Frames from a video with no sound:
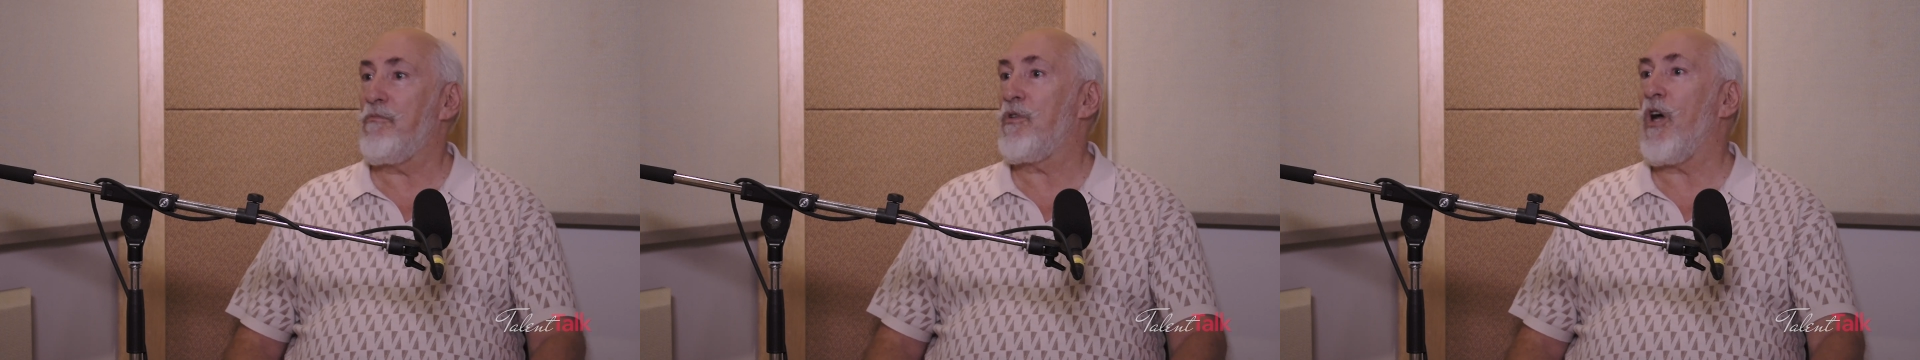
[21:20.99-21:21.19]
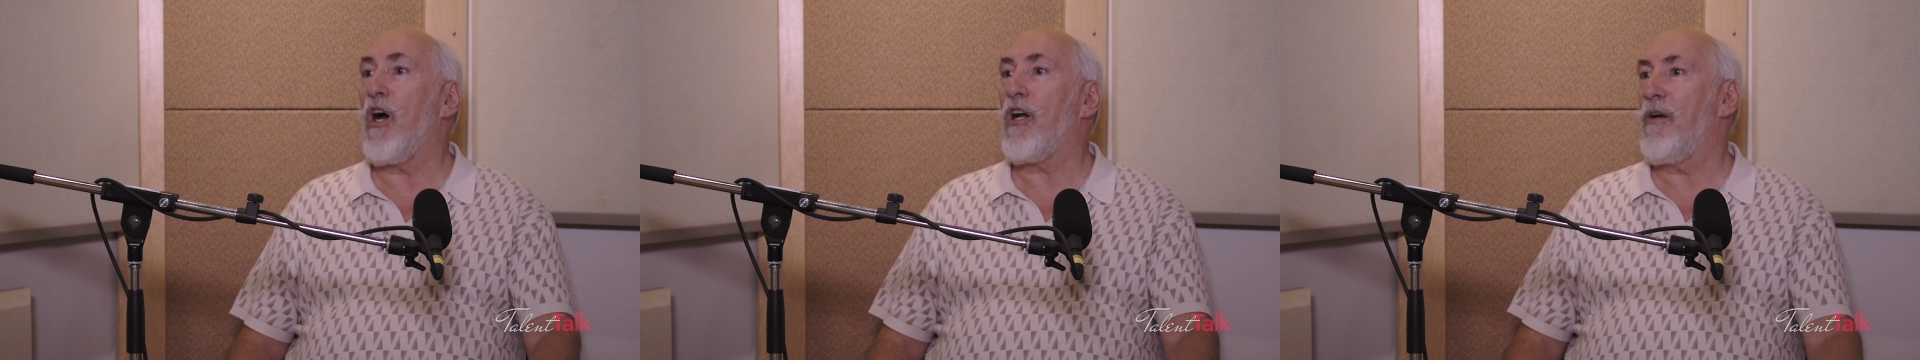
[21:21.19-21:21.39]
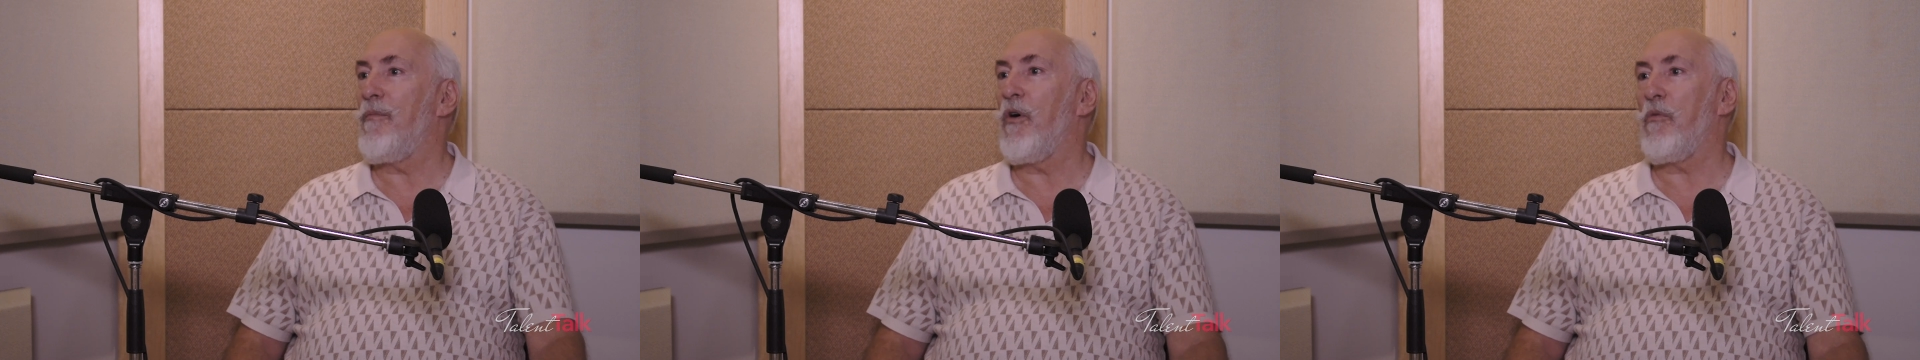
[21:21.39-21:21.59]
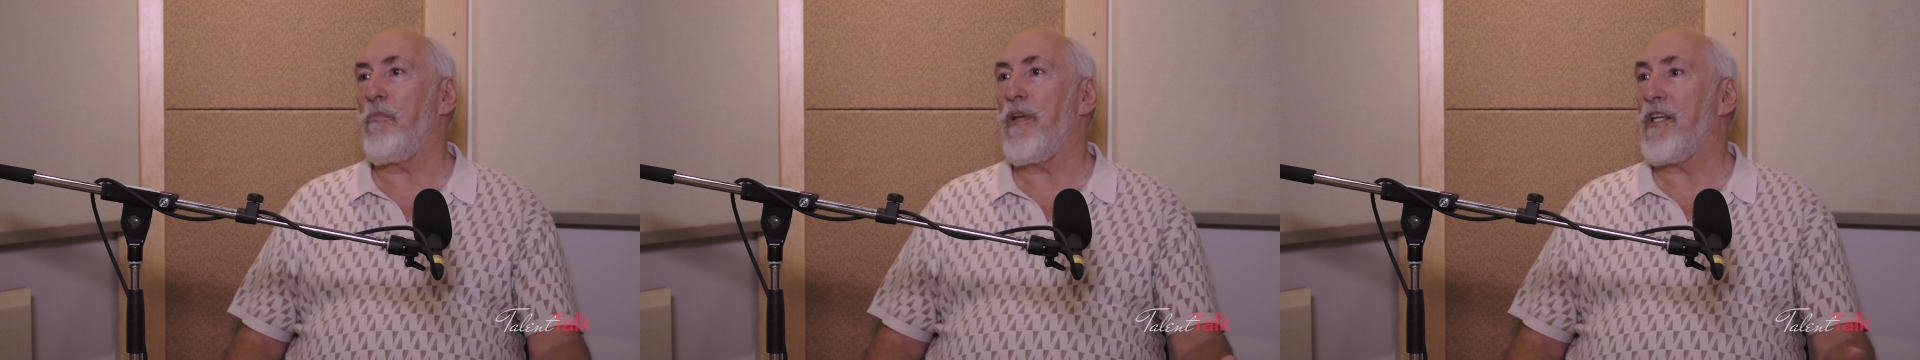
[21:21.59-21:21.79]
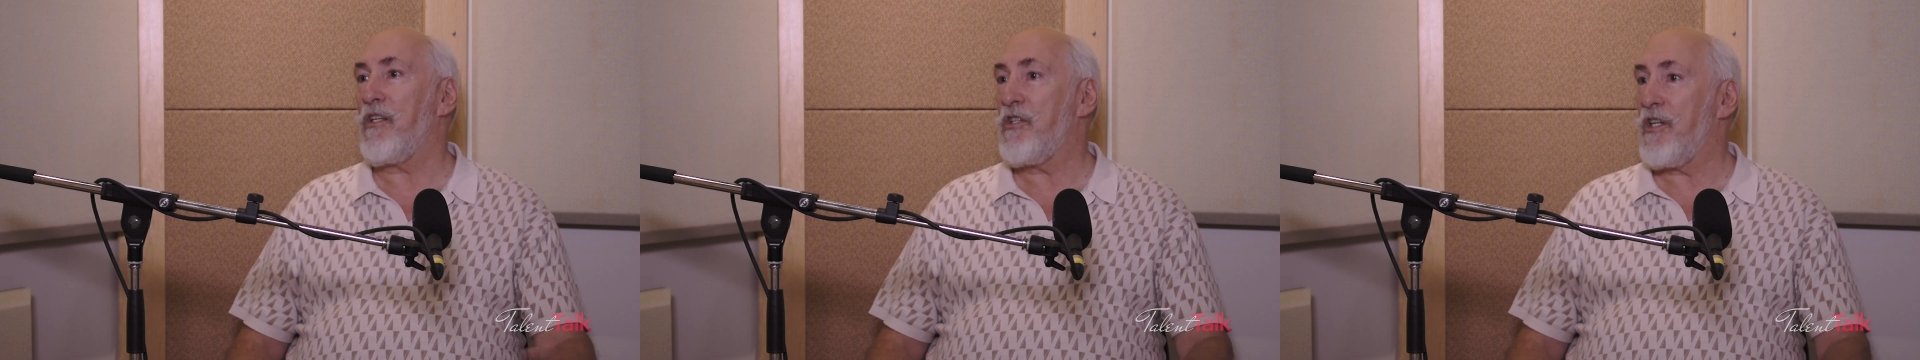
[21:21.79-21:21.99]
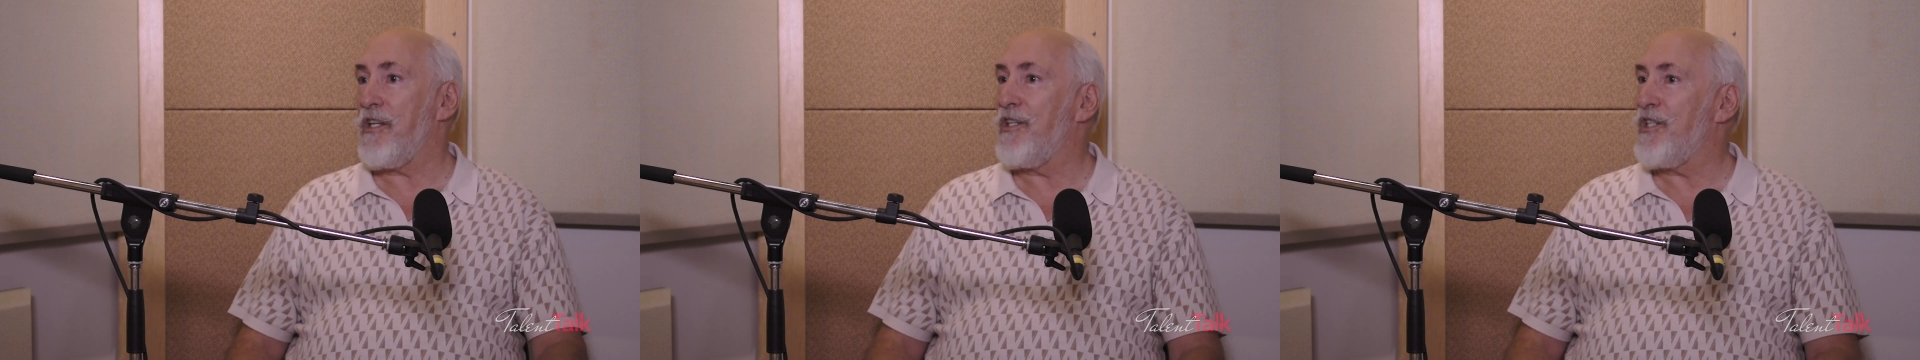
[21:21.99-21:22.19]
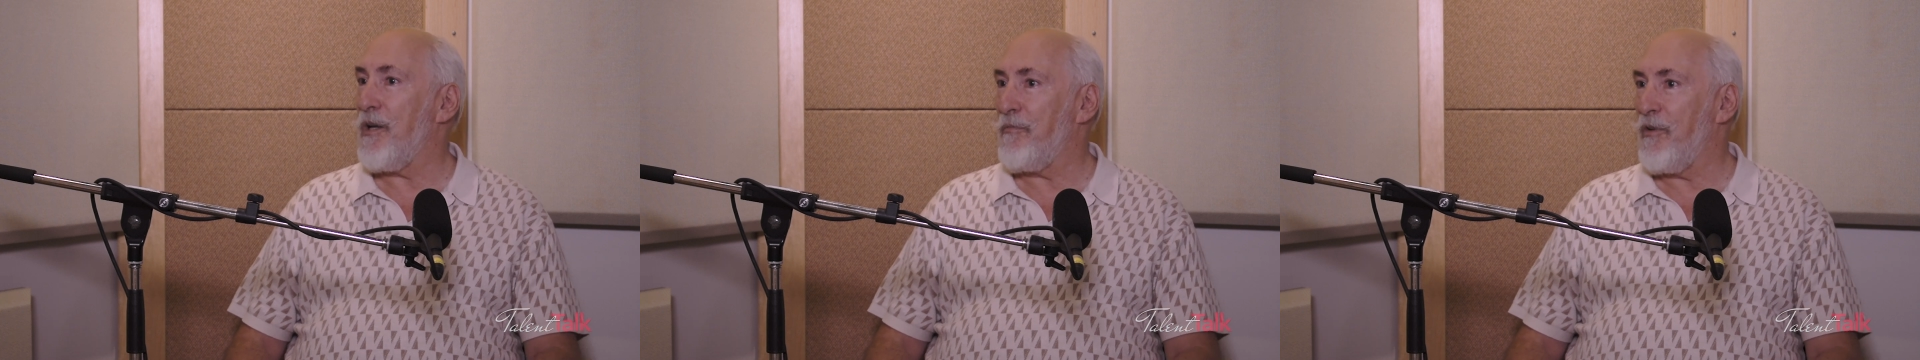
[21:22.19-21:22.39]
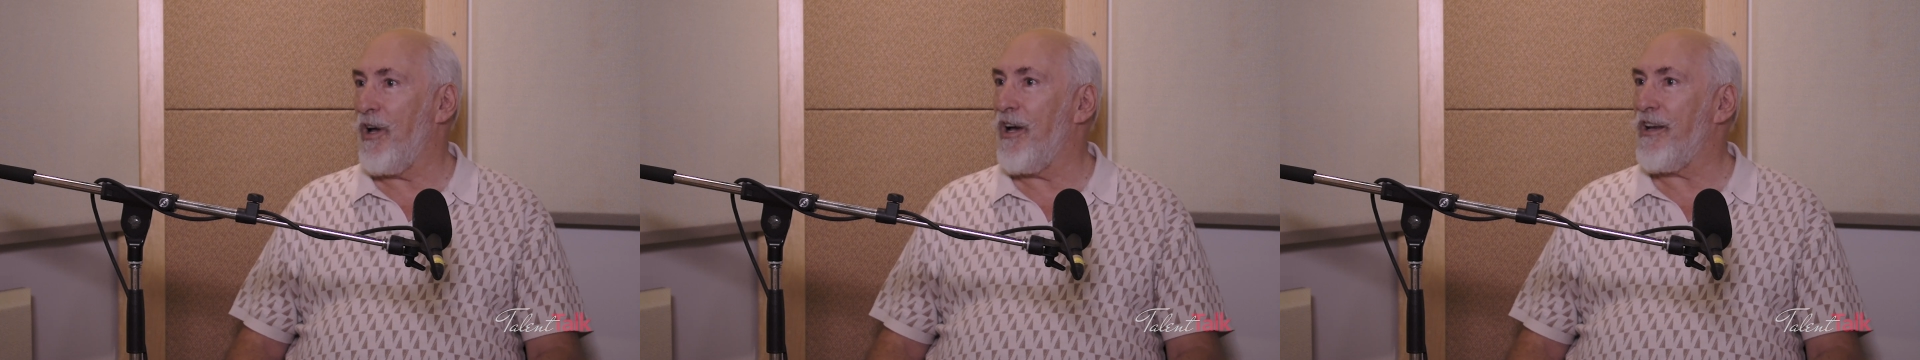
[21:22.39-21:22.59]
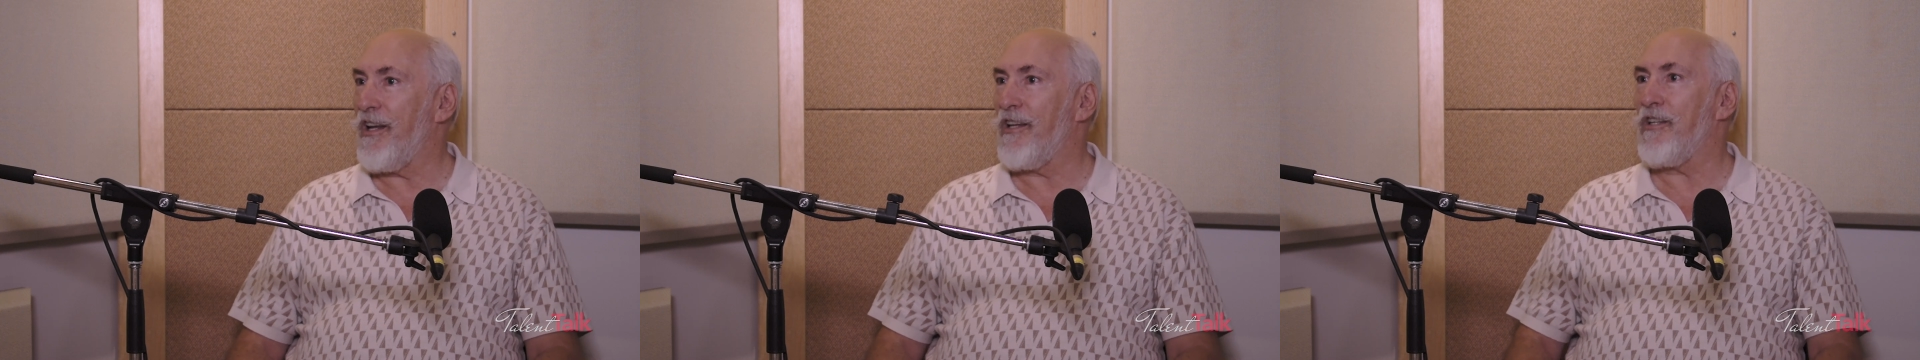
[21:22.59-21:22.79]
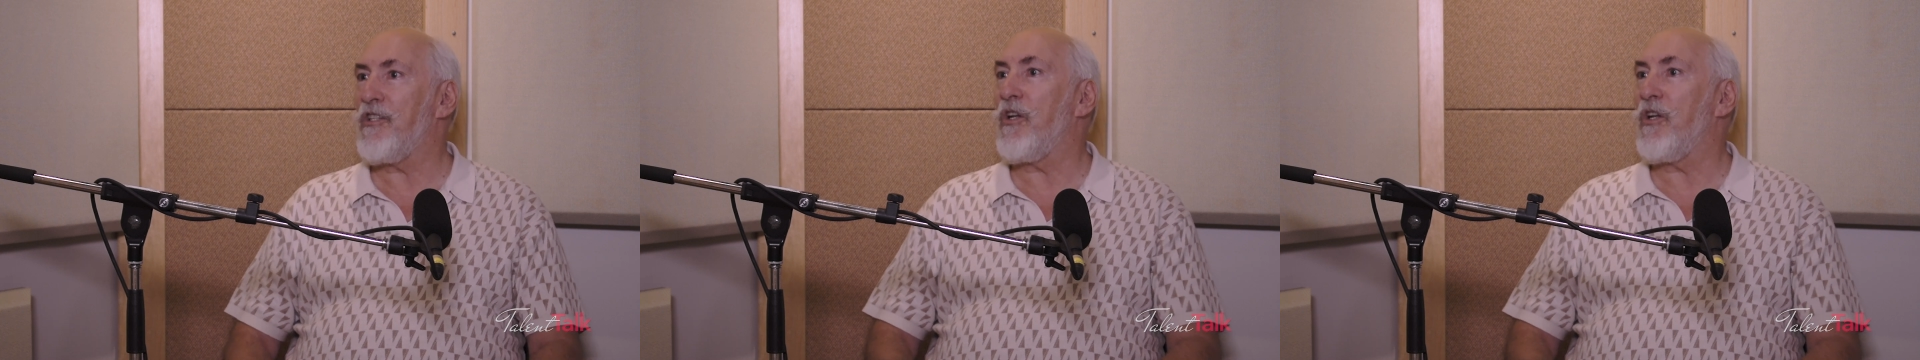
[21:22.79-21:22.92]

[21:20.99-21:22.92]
talk about me in scenes I'm not in.